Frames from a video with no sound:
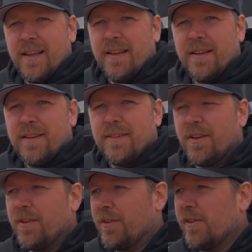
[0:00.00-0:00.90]
Awesome.
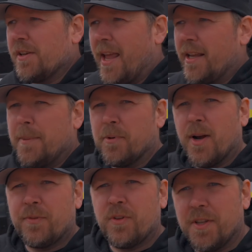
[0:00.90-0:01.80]
So there's a little gatekeeper
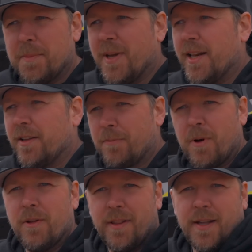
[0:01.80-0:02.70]
obstacle at the beginning. That's
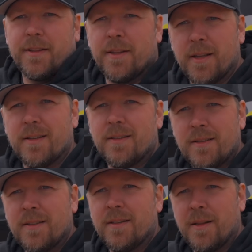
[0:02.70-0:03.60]
probably like the,
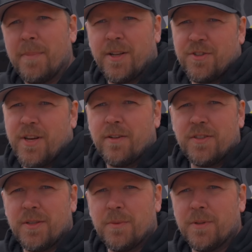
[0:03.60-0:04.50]
the biggest
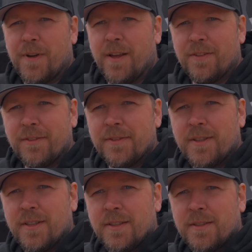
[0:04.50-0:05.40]
challenge that we'll face.
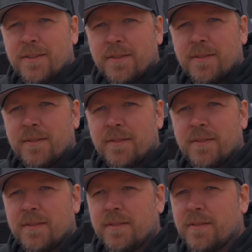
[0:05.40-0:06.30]
Well, thanks for taking us out here,
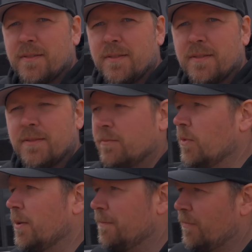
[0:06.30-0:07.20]
man. I can't wait.
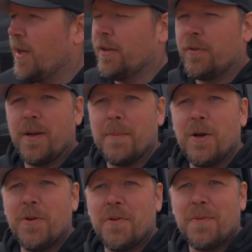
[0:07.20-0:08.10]
Well, thanks for coming
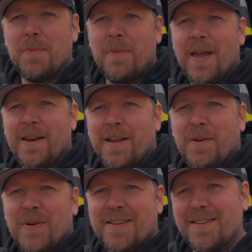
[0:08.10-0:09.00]
out here with me, man. I can't
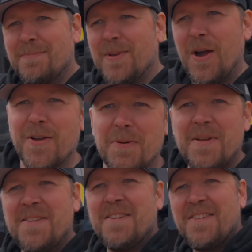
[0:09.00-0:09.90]
wait to be out here
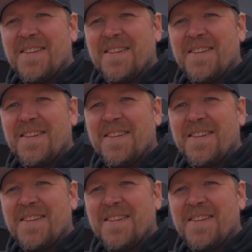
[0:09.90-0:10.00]
with you.